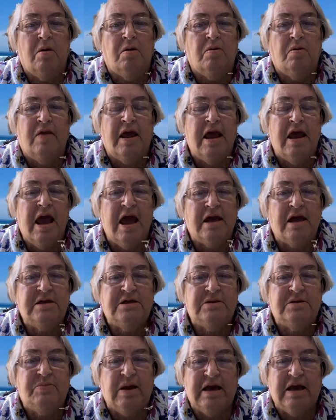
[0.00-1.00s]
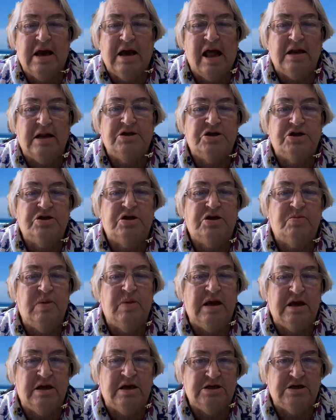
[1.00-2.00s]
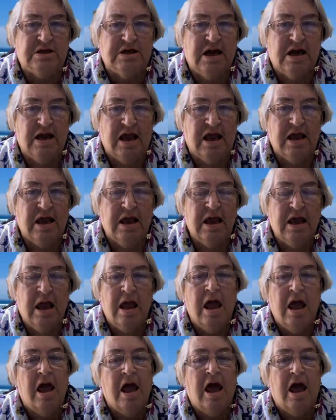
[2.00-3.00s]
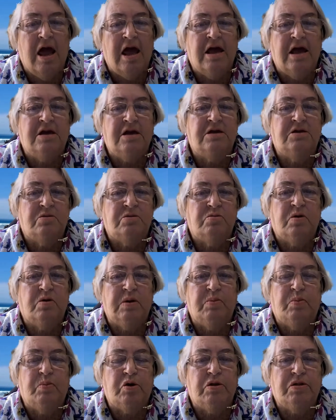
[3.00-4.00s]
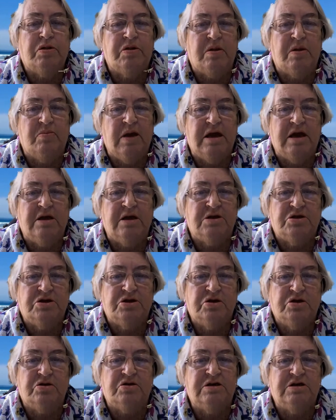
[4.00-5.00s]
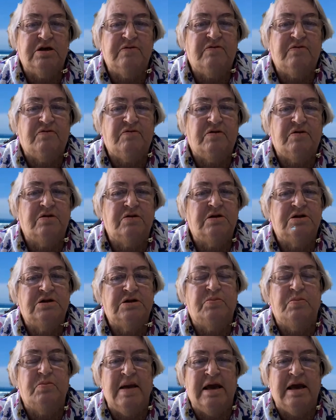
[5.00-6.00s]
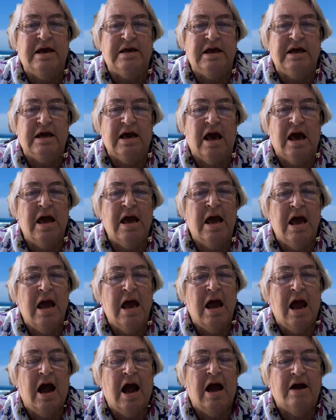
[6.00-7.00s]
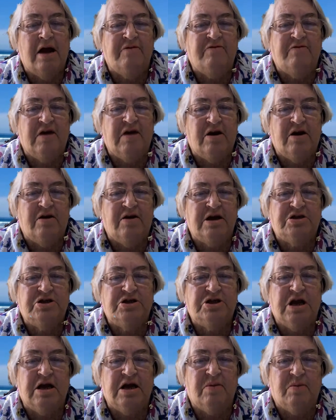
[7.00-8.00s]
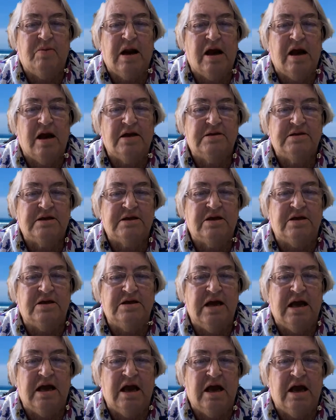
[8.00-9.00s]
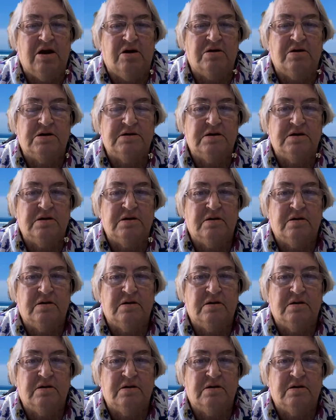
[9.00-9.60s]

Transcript: They had to be cultured immediately and we put them into different media and various shaped glass containers.